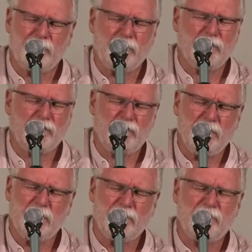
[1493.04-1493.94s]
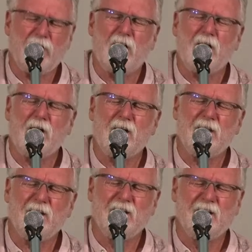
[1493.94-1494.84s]
is divine.
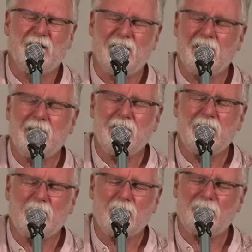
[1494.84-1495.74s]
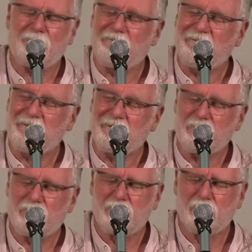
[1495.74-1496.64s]
Get over
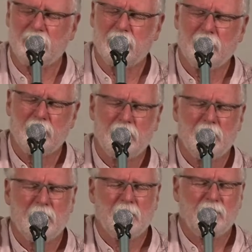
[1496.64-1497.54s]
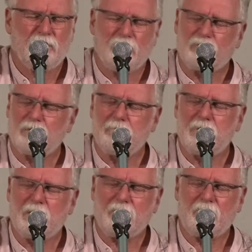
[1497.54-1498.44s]
it, it's just a
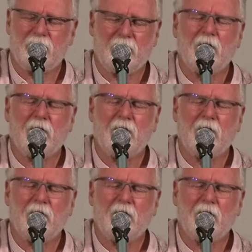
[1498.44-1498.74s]
matter of